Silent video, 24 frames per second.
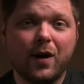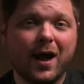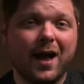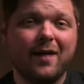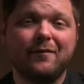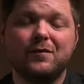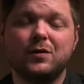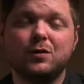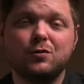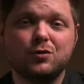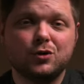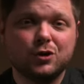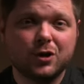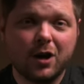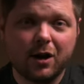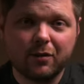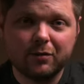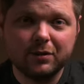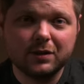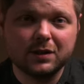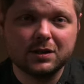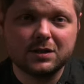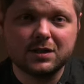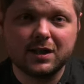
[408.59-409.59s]
have you shot
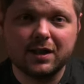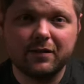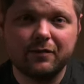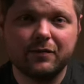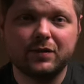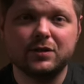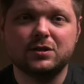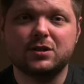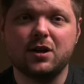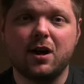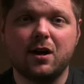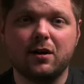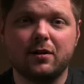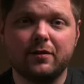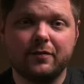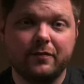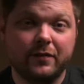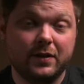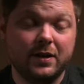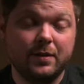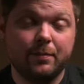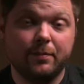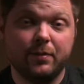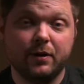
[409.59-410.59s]
real estate
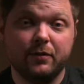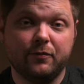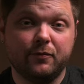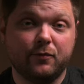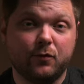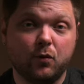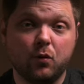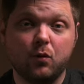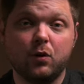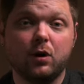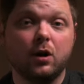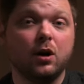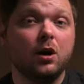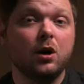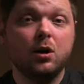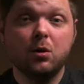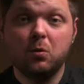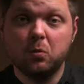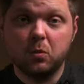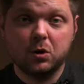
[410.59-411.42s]
photography before?